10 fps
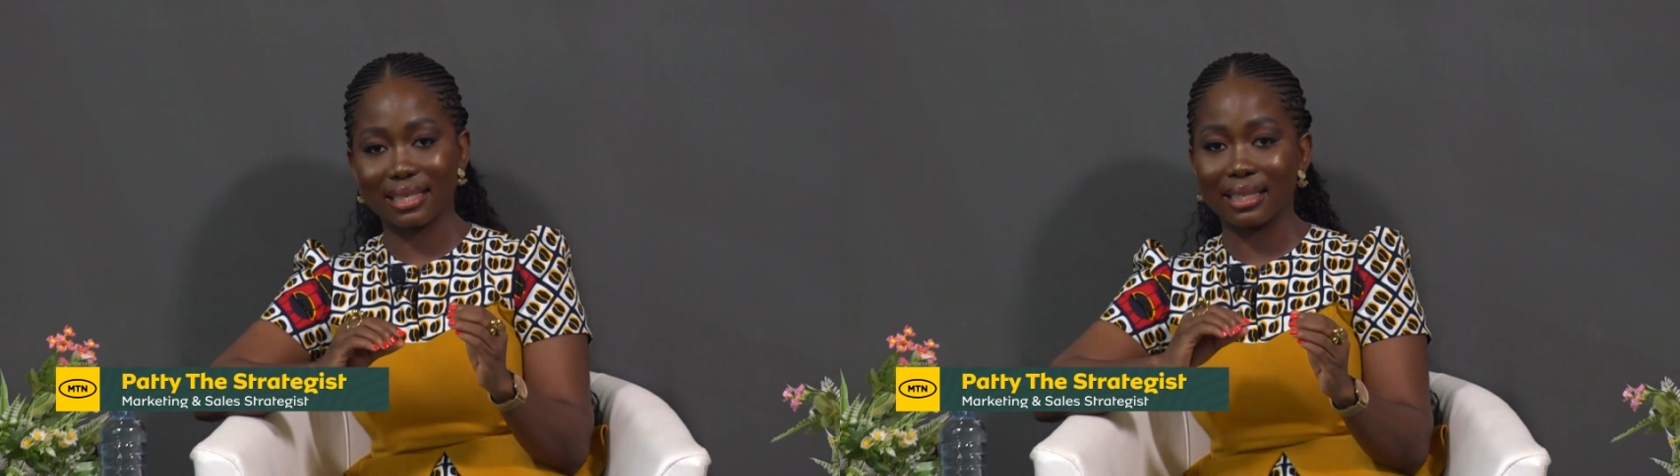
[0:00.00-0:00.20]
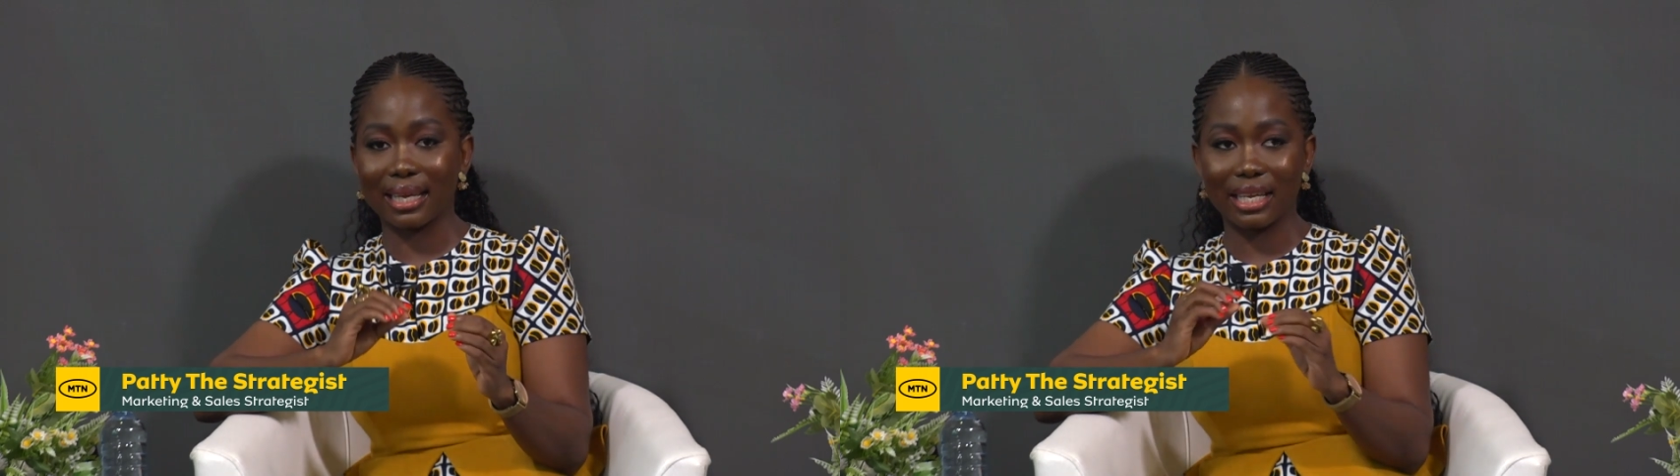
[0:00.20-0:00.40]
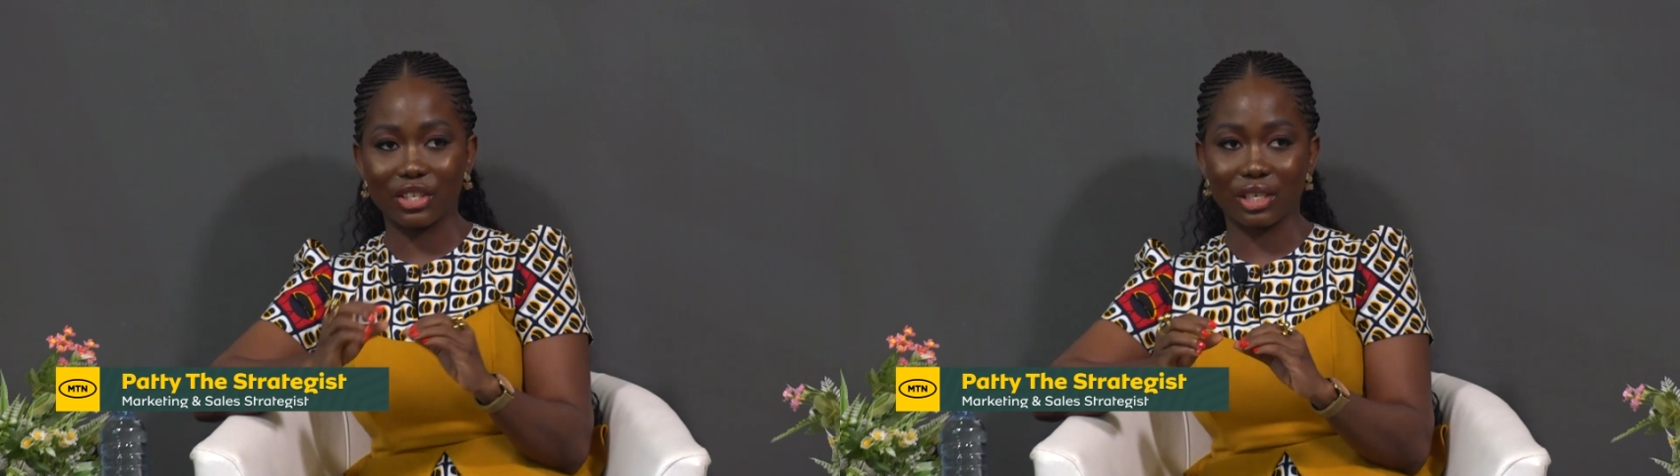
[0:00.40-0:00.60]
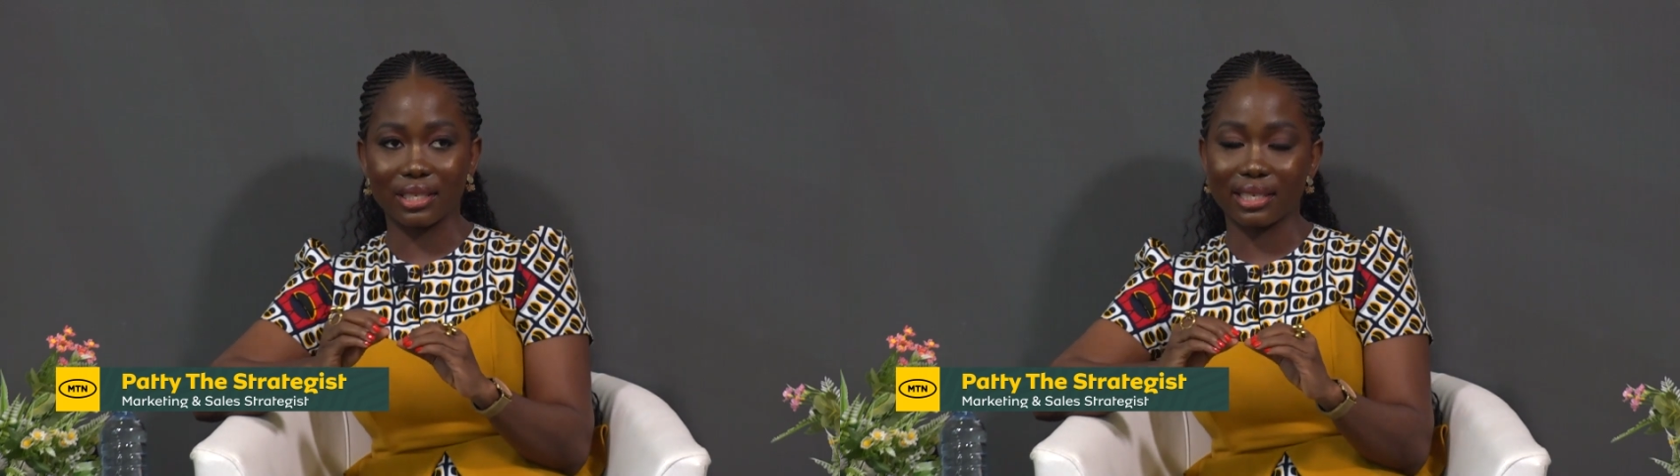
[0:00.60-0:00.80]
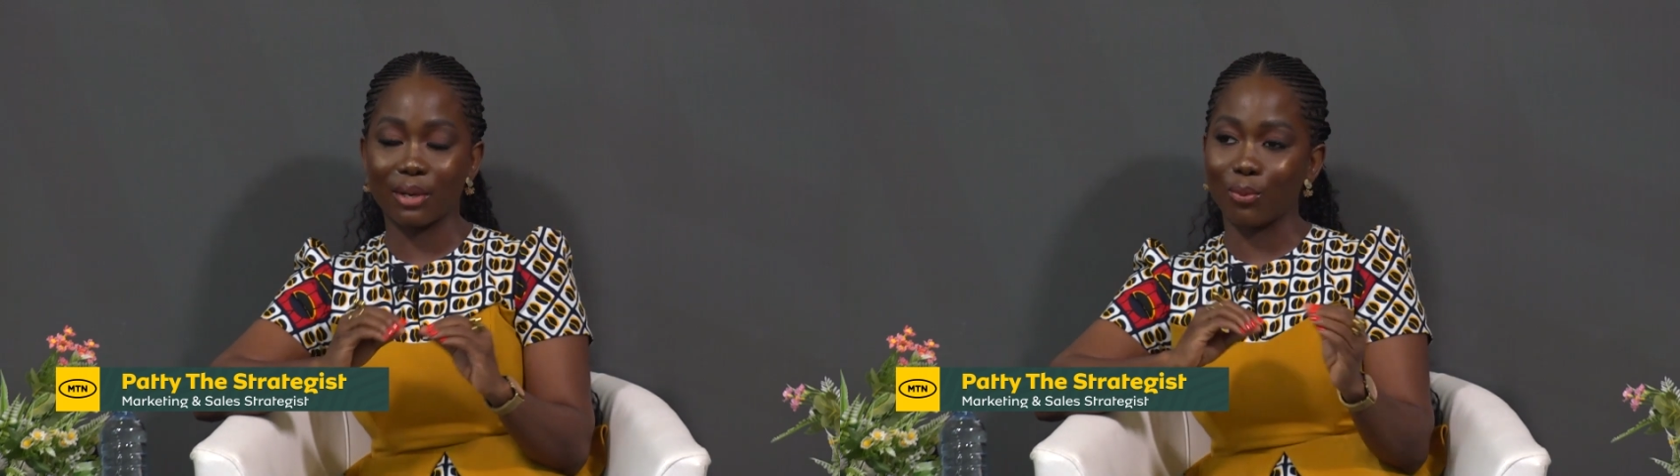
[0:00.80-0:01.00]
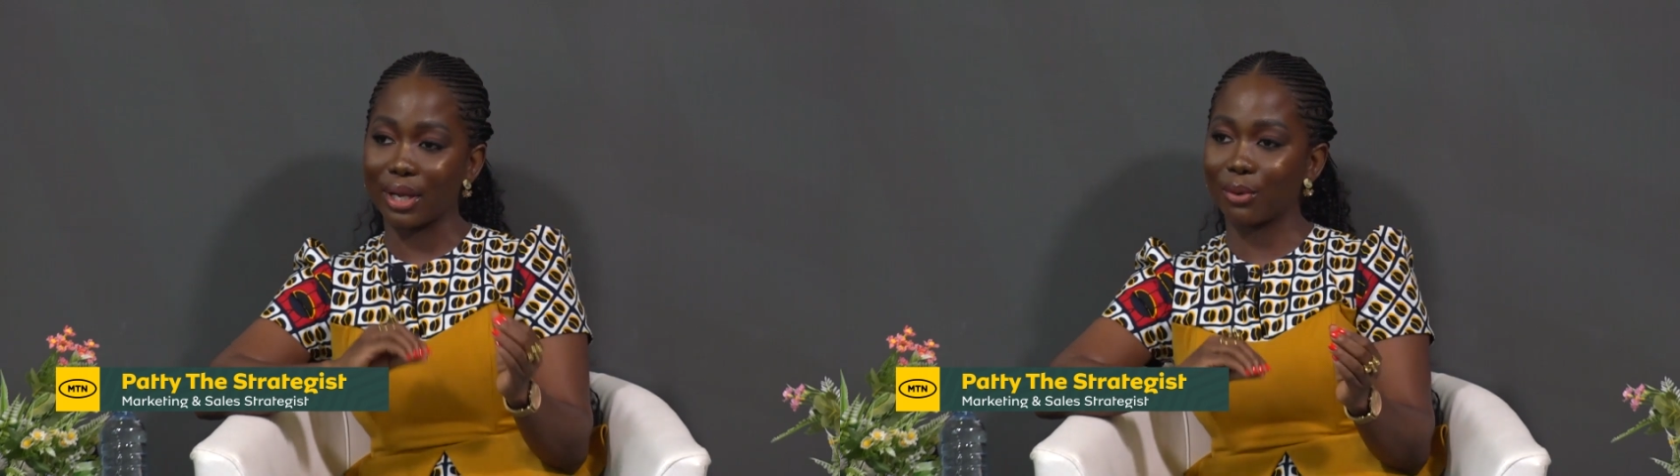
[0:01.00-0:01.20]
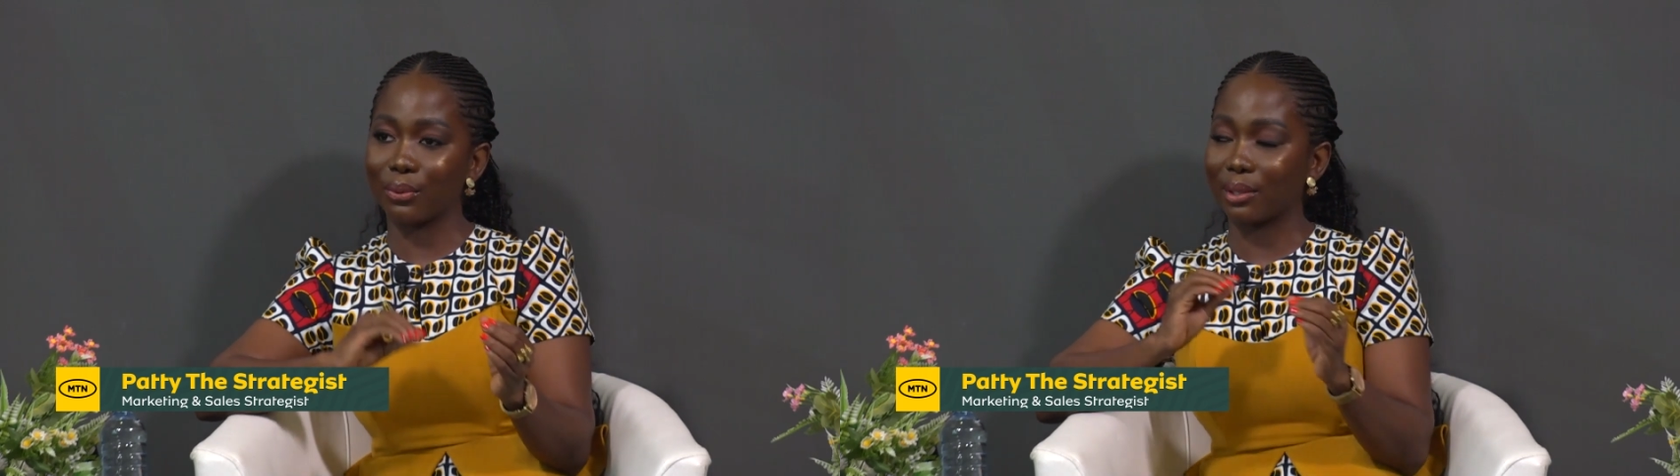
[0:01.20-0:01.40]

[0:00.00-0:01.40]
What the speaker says: in the agency and working with